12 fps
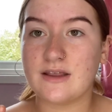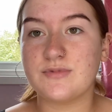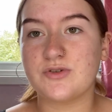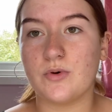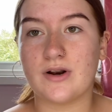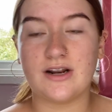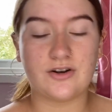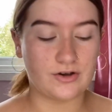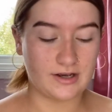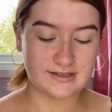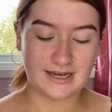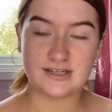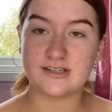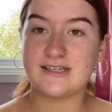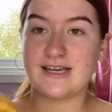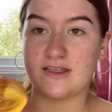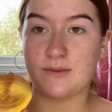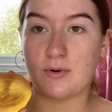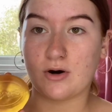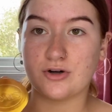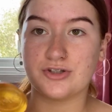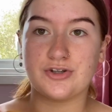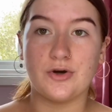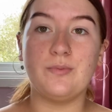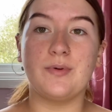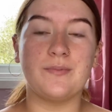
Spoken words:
So what I do is I just take the Purge soap